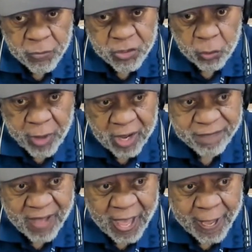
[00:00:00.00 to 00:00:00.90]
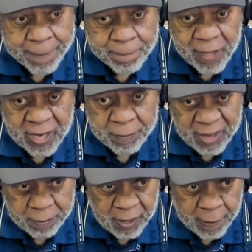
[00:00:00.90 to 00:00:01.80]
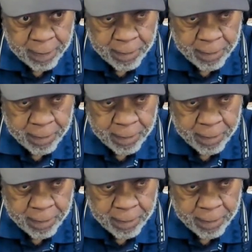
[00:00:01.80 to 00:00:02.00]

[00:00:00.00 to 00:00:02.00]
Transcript: to ratify an amendment.